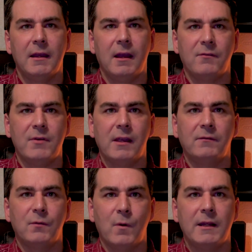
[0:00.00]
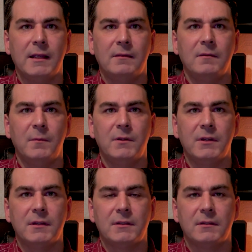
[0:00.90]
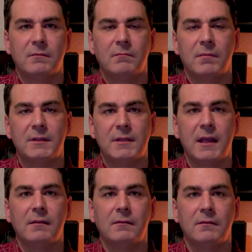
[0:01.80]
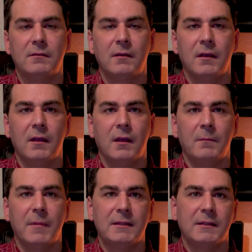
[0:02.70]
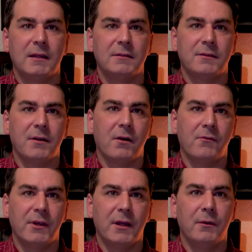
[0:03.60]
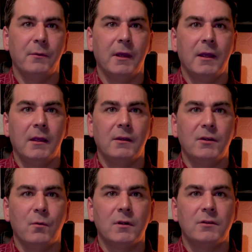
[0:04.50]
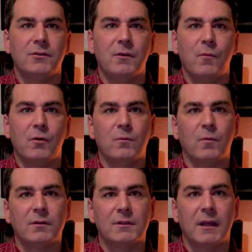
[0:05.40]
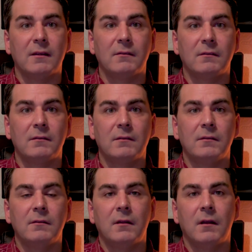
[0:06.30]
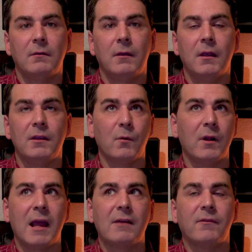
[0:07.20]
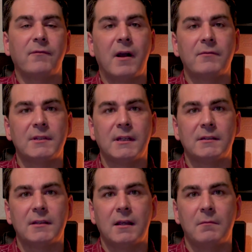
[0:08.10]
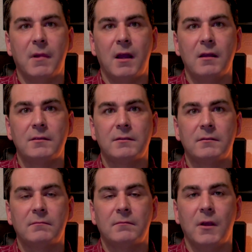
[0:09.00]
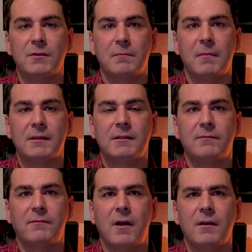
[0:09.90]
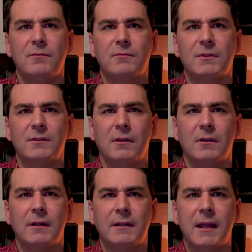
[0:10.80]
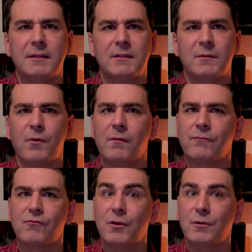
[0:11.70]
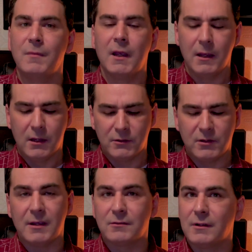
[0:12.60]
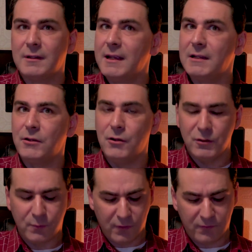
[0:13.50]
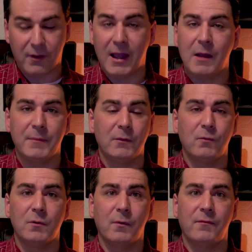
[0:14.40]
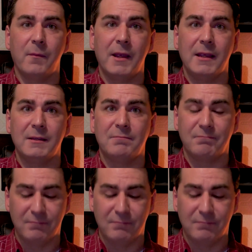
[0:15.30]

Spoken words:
at a rate of 20 images per second, best case scenario, you want to shoot more than 1 second. You know, you want to have a 5 or 6 second burst. Those are massive files. It's a lot of data to put through, so it's going to need a huge buffer. How big will the buffer be?